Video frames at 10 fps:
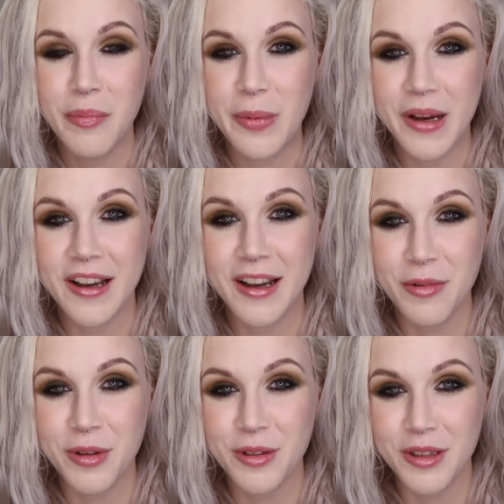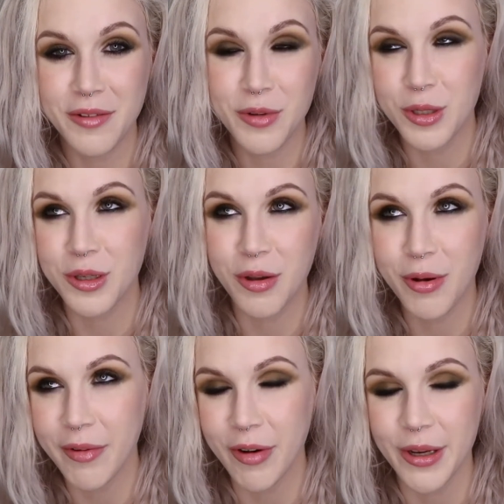but I will give you a
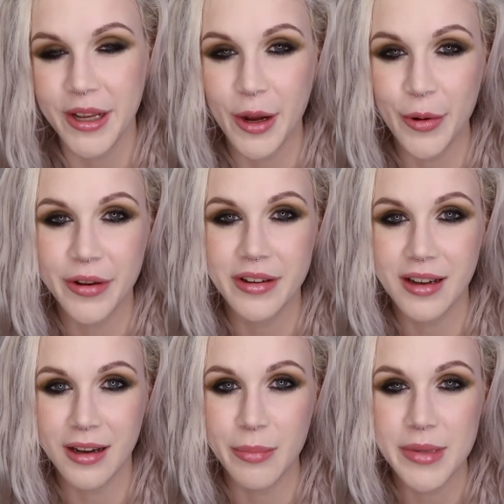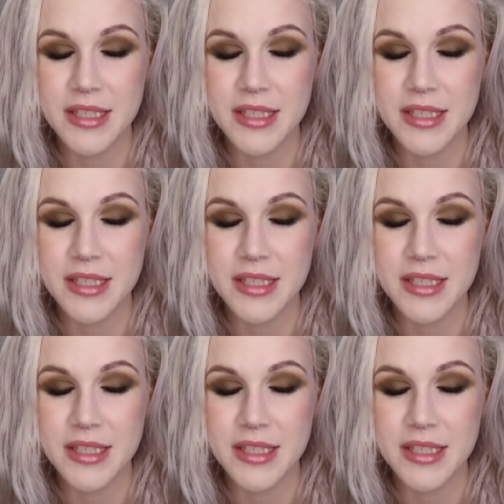quick rundown.